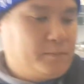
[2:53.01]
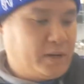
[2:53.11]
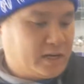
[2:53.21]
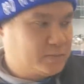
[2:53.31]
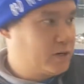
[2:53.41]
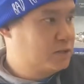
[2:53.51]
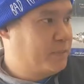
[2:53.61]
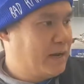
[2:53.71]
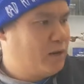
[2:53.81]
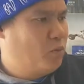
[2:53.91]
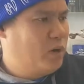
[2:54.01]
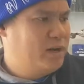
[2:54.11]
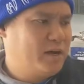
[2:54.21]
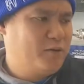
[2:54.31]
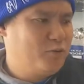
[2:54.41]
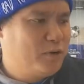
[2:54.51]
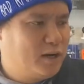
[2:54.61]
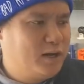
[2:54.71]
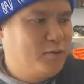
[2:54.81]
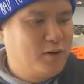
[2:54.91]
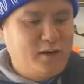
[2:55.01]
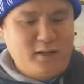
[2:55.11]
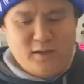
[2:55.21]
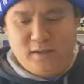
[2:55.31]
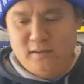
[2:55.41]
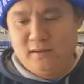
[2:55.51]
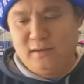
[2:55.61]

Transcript: baitcast models, but the one that really